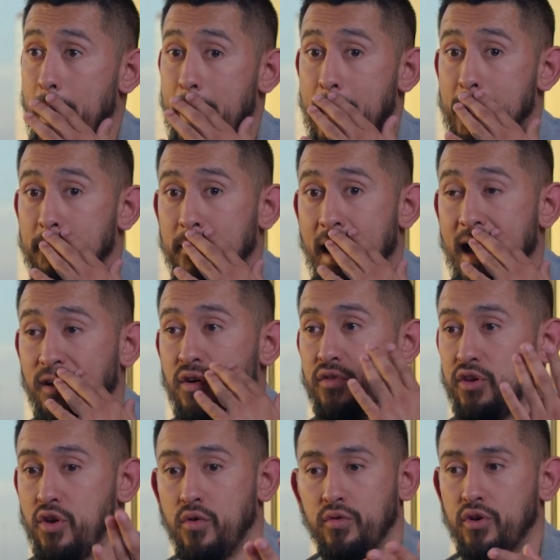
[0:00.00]
I know
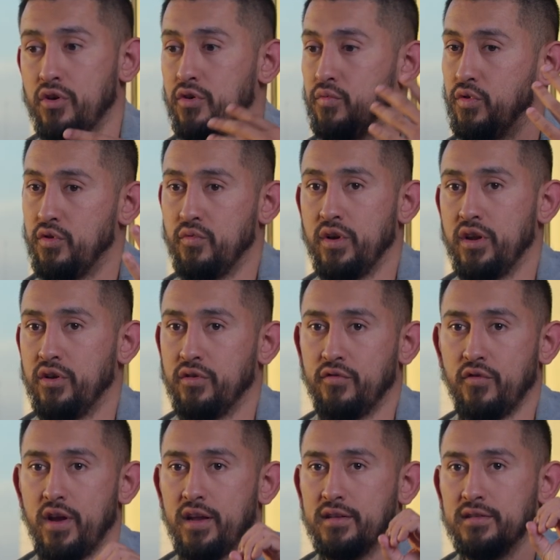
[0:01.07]
the owner, we're really good
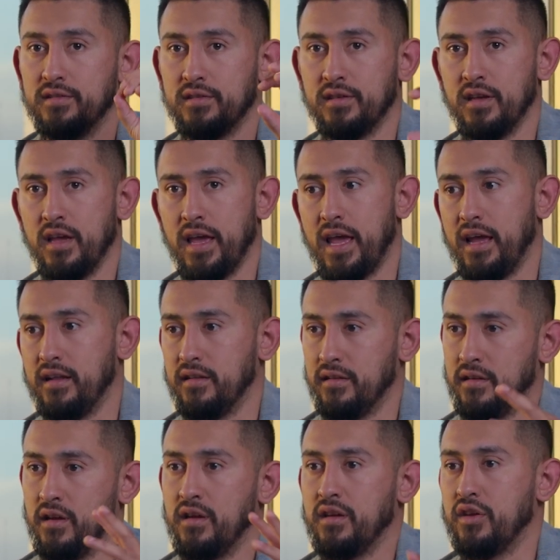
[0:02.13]
friends,
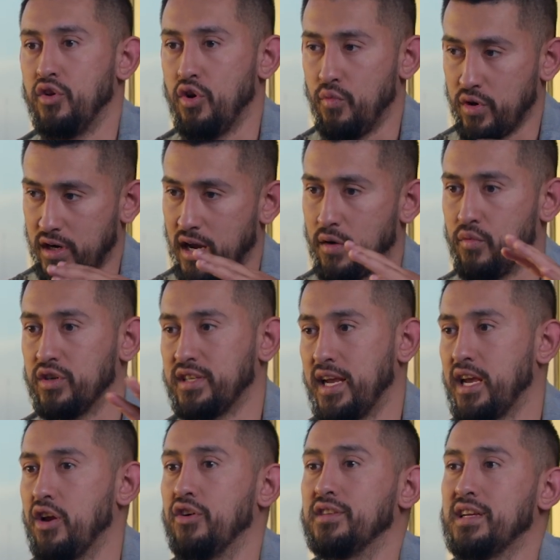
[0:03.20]
and we're
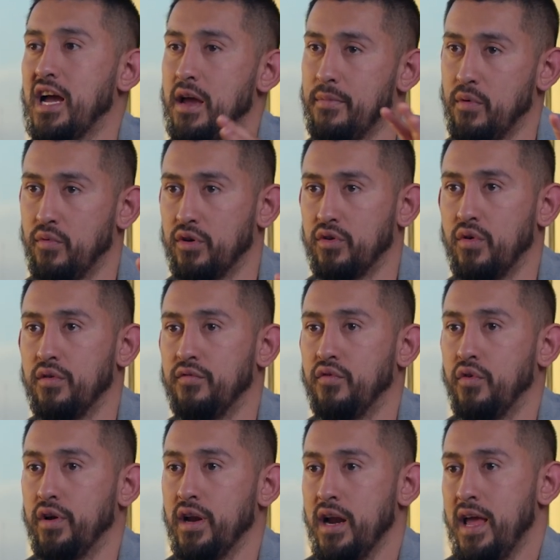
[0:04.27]
taking our time and we're going
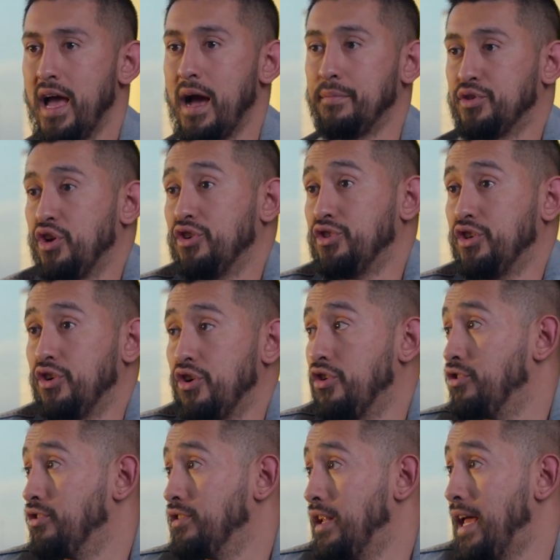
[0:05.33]
for it. I'm charging
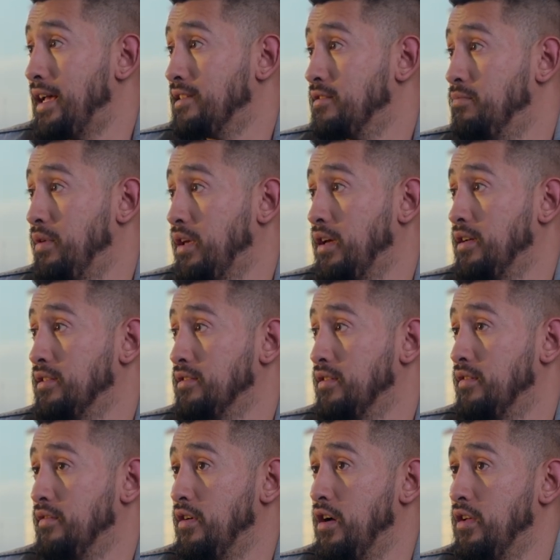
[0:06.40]
her less because
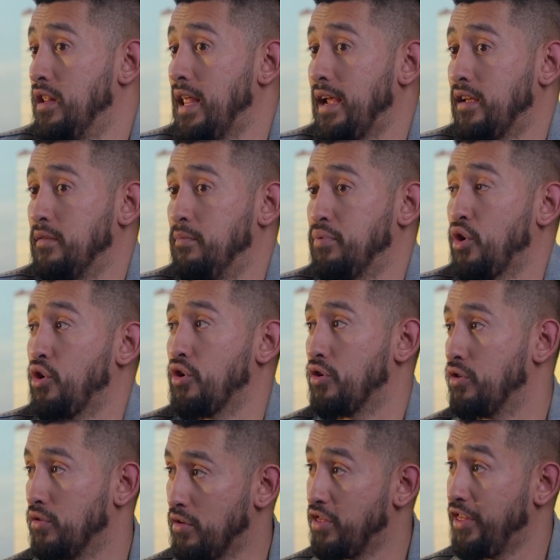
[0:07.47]
of like
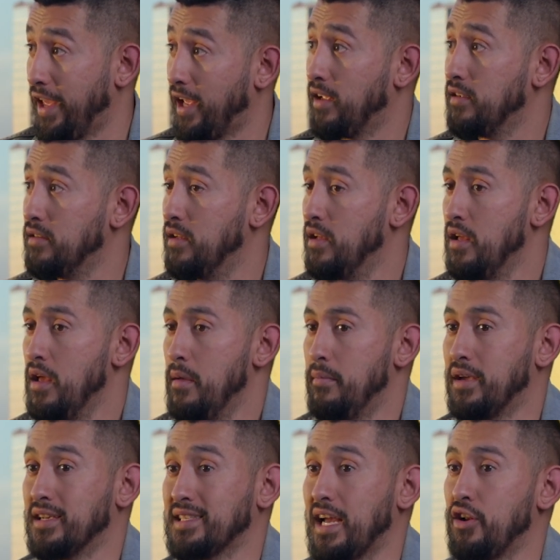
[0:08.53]
per thing,
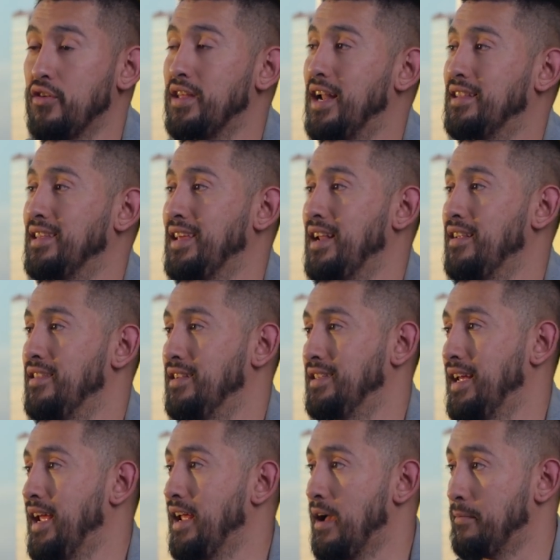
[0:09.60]
because I know that at the end of the
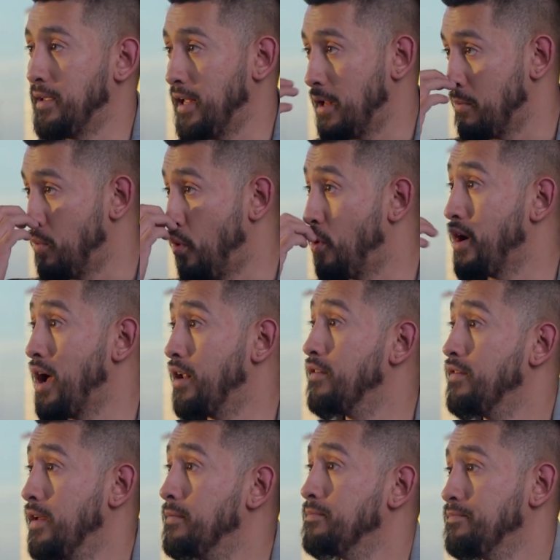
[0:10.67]
day I'm getting more out
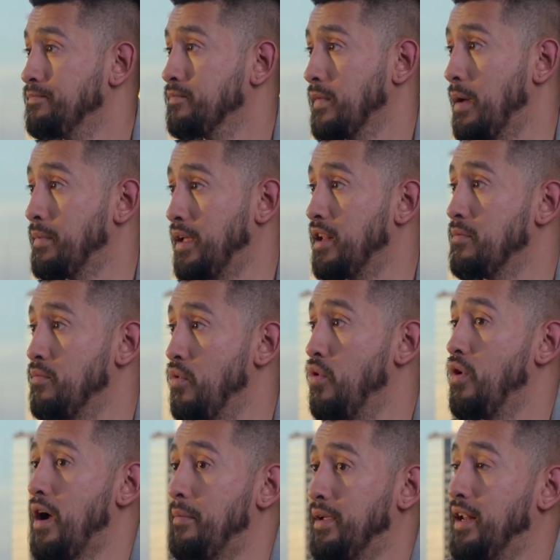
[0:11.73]
of it. I'm
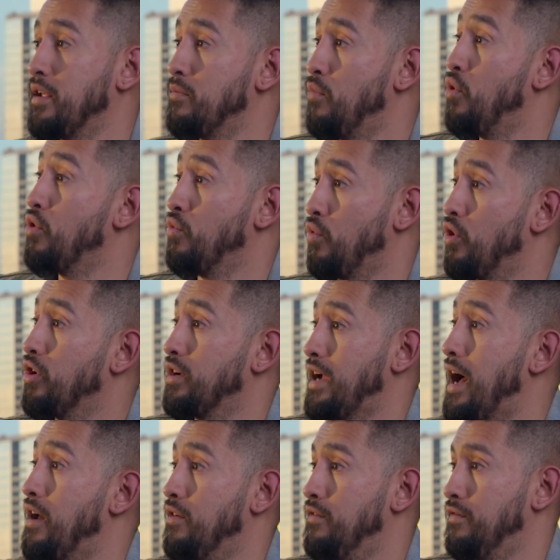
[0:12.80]
getting more work
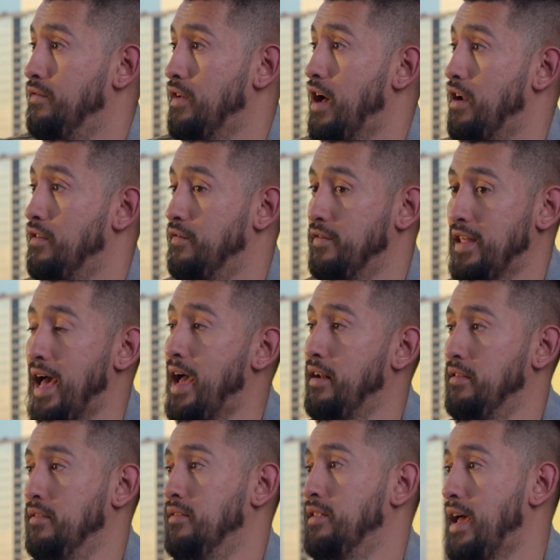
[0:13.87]
out of
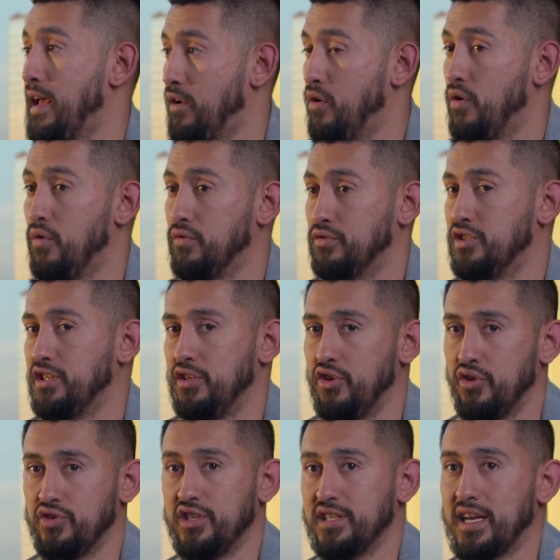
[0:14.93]
that whole,
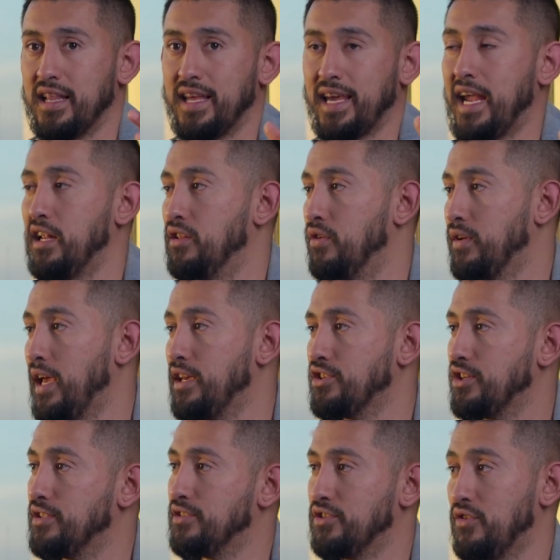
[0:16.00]
she's got like 8
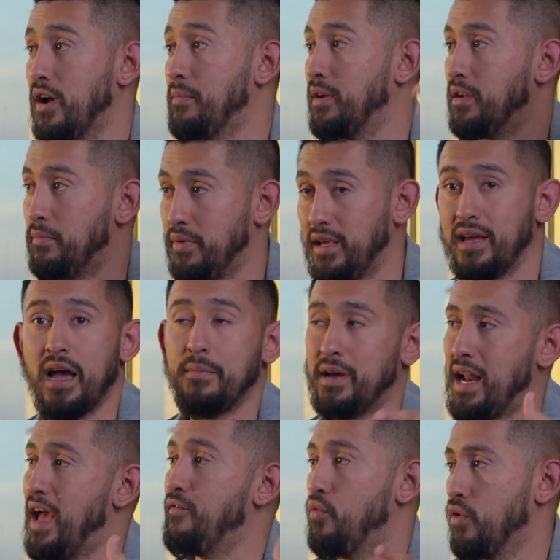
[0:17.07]
locations, so I'm going
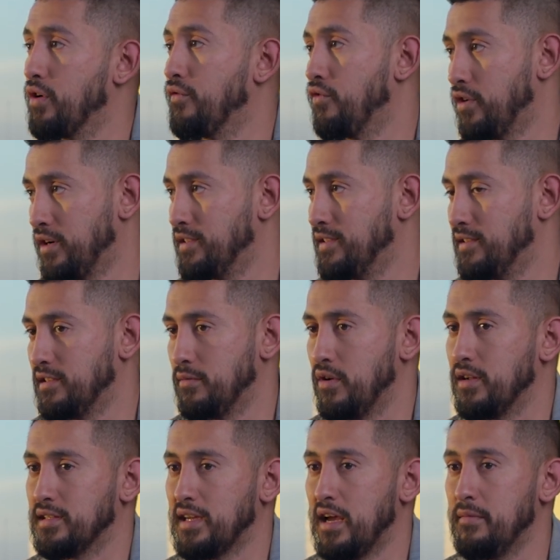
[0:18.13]
to have work for a consistent
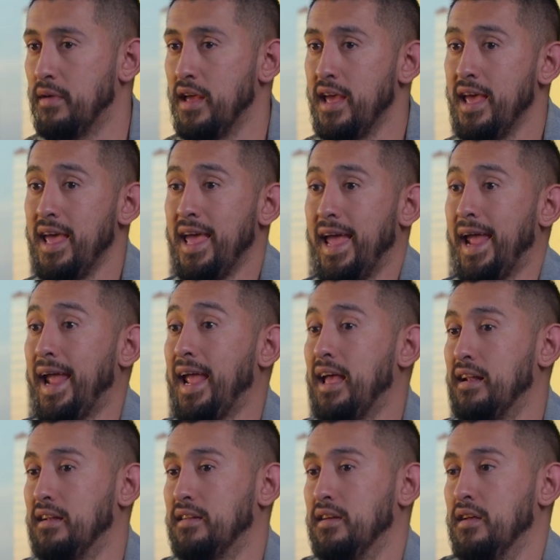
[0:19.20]
amount of time.
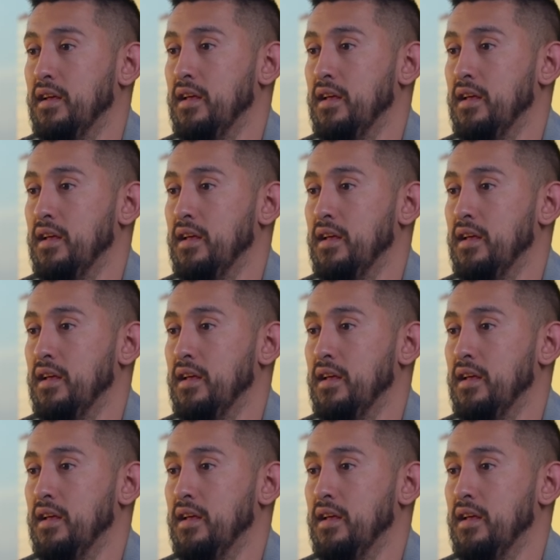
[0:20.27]
And